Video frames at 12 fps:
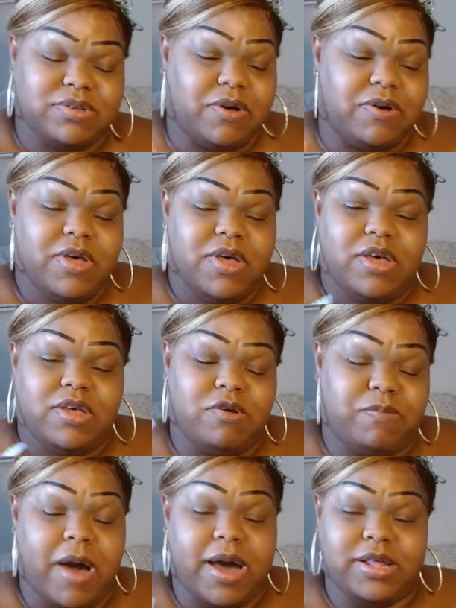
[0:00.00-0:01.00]
So
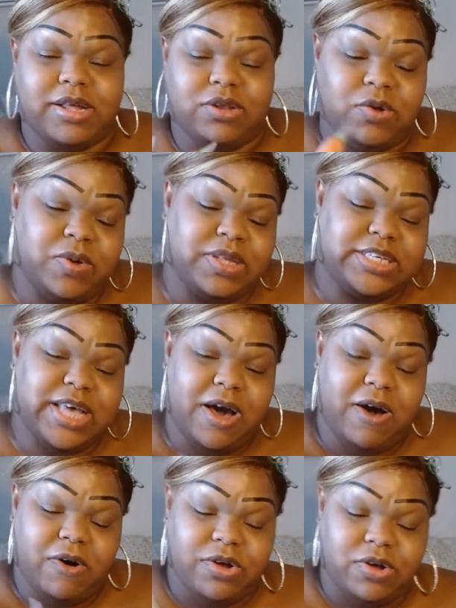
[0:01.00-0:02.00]
you probably new in
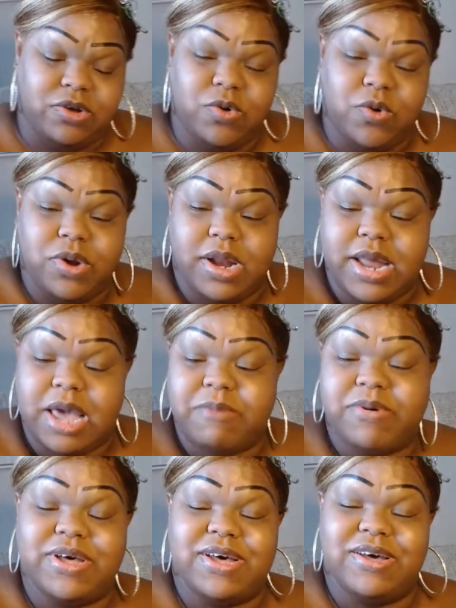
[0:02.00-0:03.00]
town or you new in a
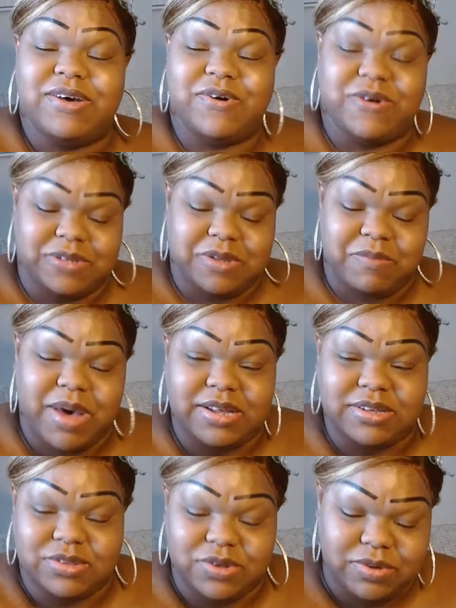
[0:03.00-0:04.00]
neighborhood or
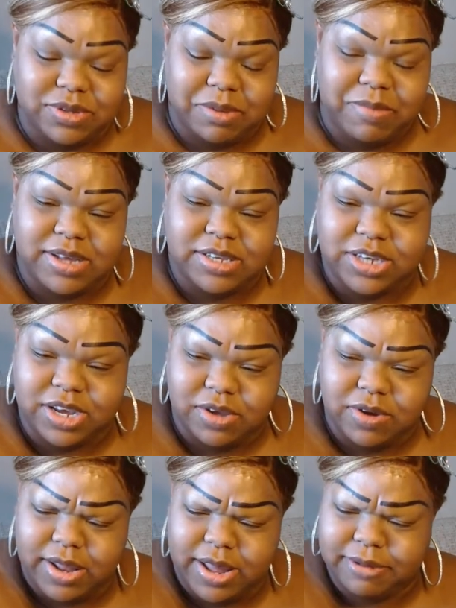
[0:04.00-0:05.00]
somebody's new and somebody
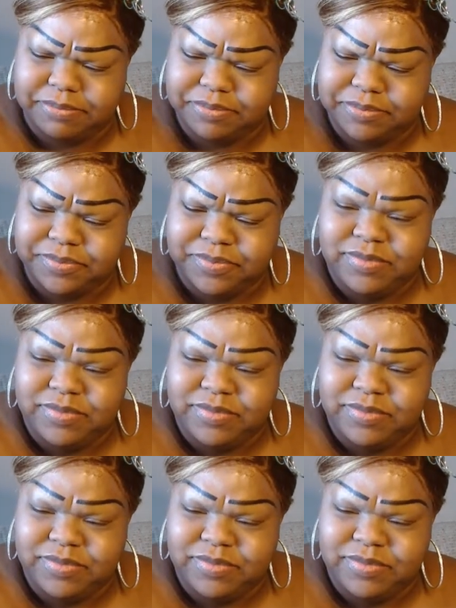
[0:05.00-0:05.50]
checking out like, hmm,